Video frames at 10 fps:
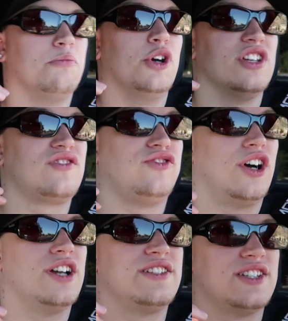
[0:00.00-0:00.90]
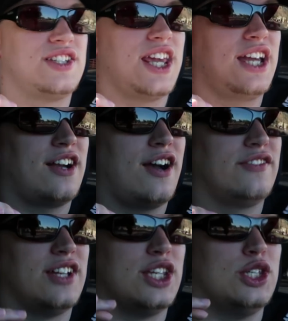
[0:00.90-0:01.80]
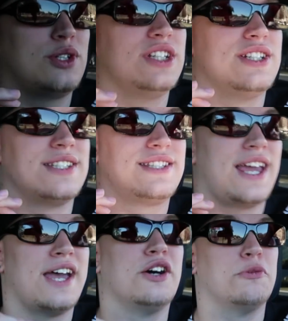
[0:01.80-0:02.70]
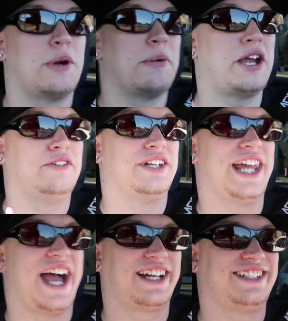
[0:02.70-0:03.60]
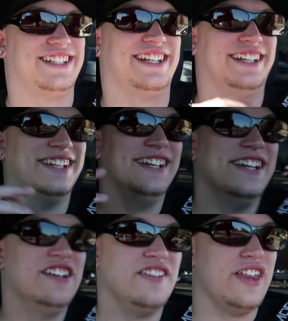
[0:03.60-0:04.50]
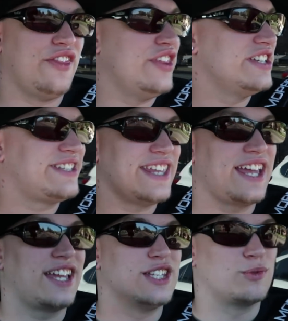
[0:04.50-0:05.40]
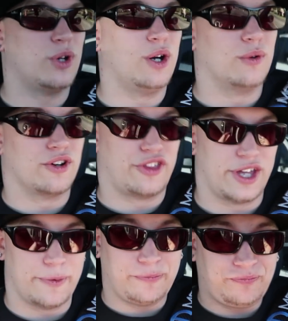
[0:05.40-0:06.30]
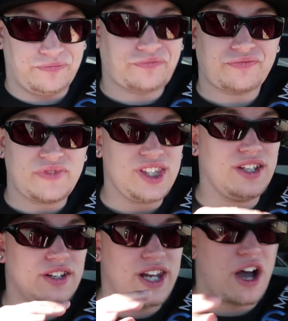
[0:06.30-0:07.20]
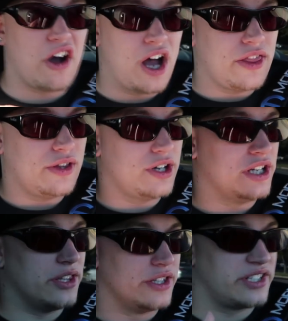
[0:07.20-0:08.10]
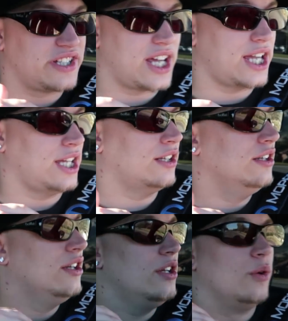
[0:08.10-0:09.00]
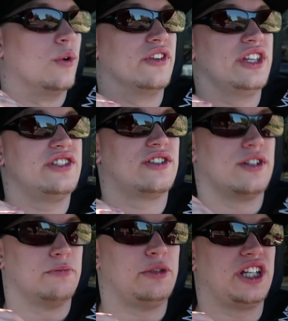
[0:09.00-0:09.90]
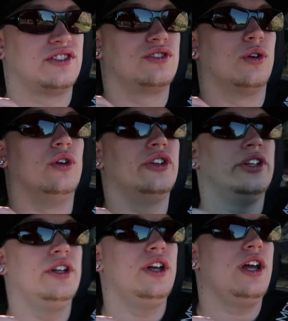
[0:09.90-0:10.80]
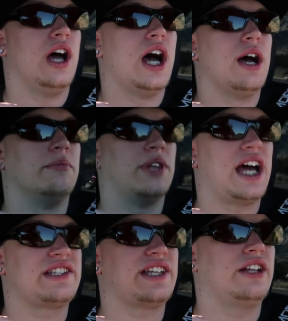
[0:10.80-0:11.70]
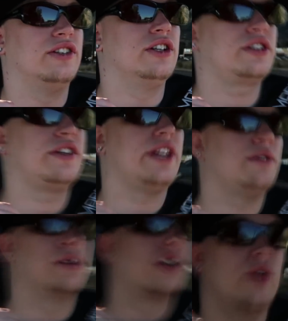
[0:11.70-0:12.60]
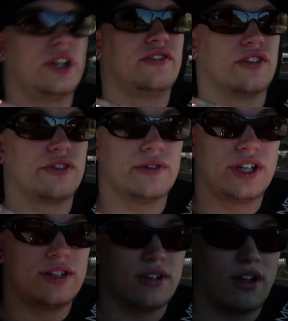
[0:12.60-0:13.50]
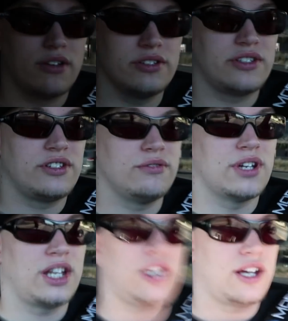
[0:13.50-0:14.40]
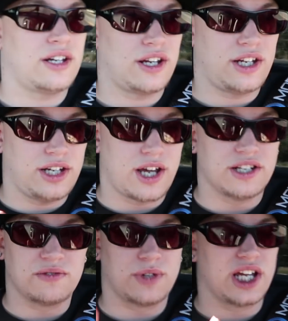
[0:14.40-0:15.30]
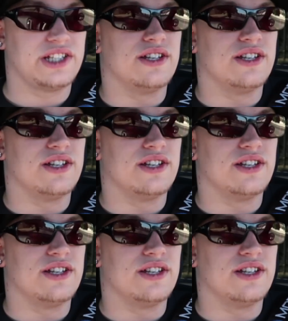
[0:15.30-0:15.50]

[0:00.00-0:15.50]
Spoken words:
But as far as the takeoff, and you can just tell by my reaction that this thing is well worth it. Now, on the site where these are being sold, last I looked, they were going for $300, $299.99 is what I